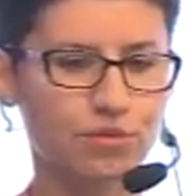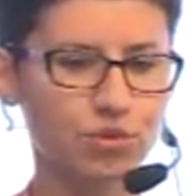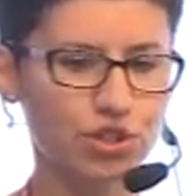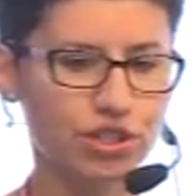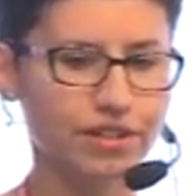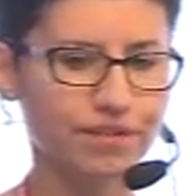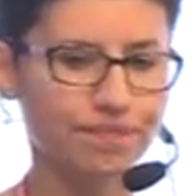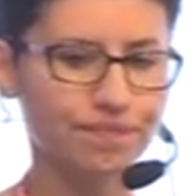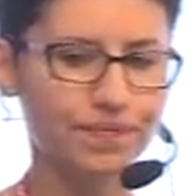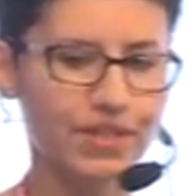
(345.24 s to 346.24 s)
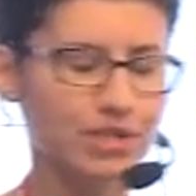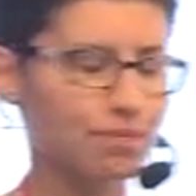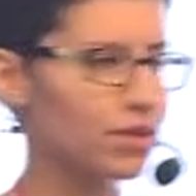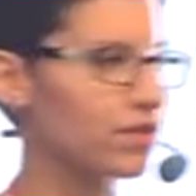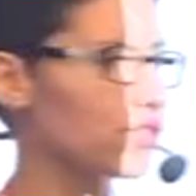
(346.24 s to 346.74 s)
followed through.
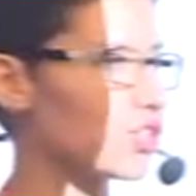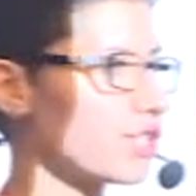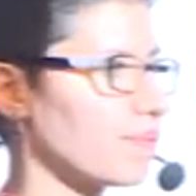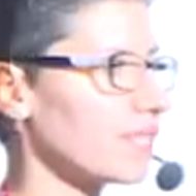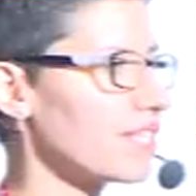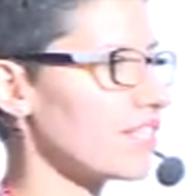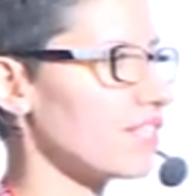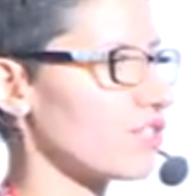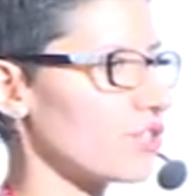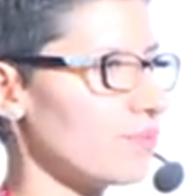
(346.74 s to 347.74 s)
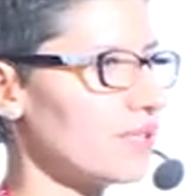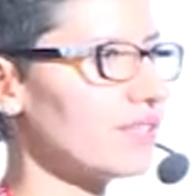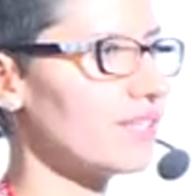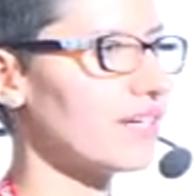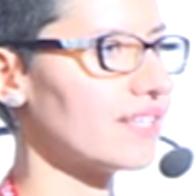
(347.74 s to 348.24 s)
So we
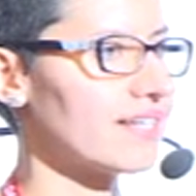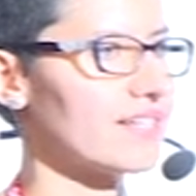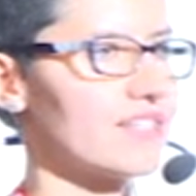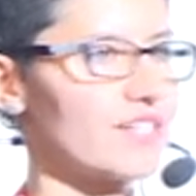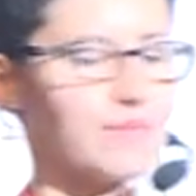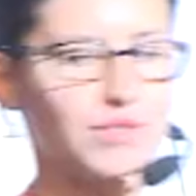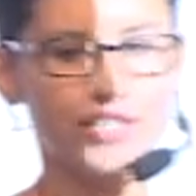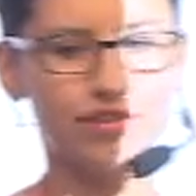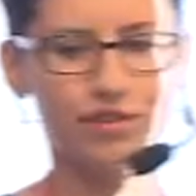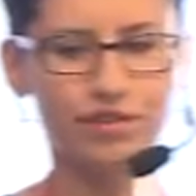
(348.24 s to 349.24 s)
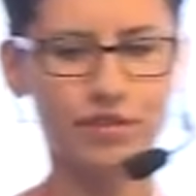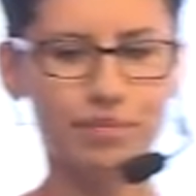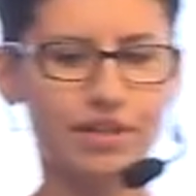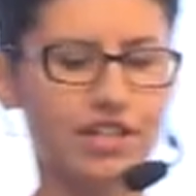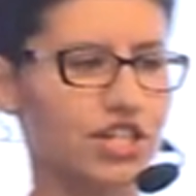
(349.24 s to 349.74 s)
need to use an
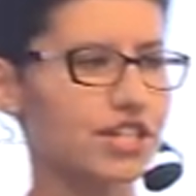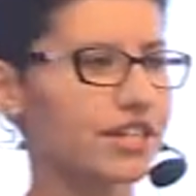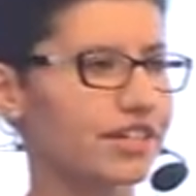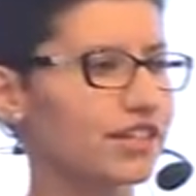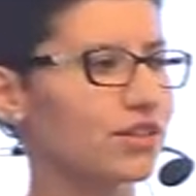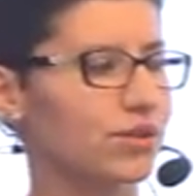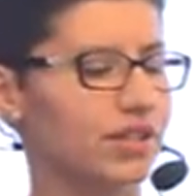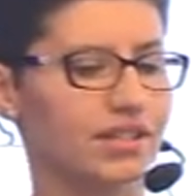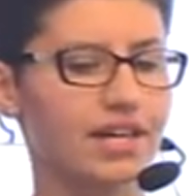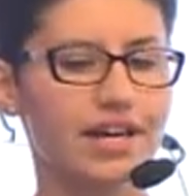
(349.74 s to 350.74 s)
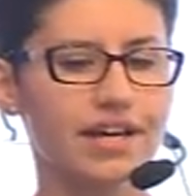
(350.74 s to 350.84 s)
additional tool,